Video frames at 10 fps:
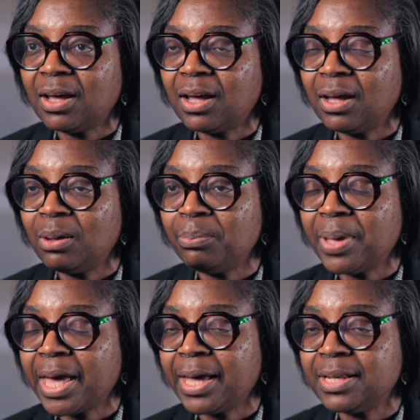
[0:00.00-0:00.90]

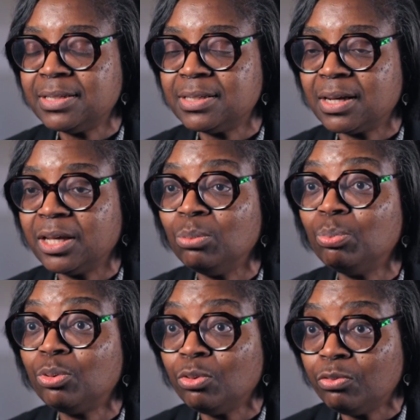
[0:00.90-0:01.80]
and
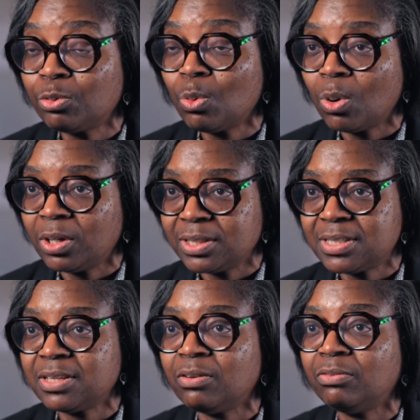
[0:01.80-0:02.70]
improve
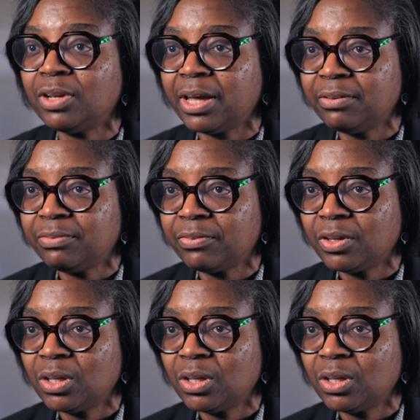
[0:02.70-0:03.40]
quality of life.